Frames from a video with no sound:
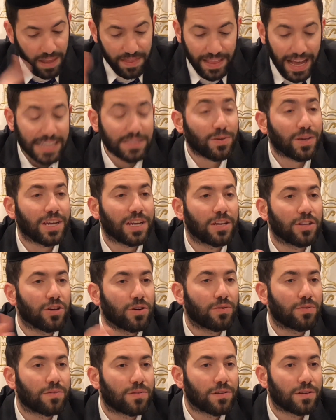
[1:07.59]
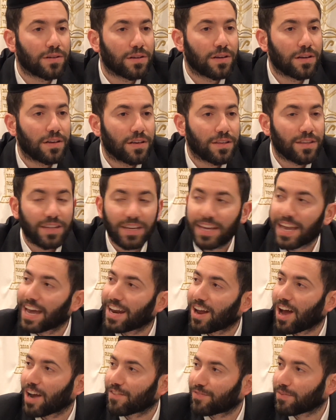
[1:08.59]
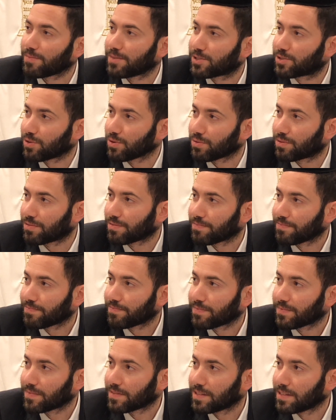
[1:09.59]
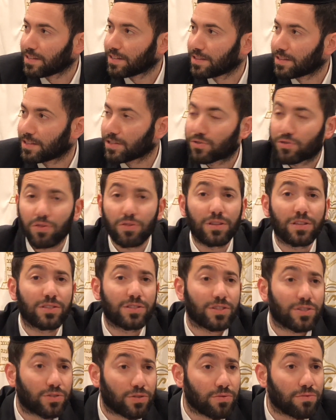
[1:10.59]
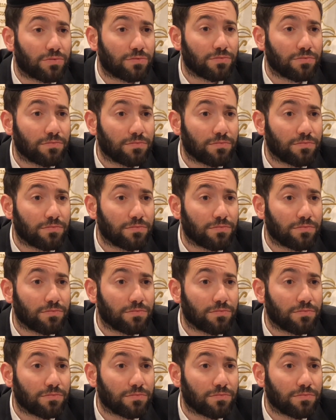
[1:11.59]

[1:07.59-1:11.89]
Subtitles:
That's what you're going to do. You can't hide from the truth. The truth is the truth.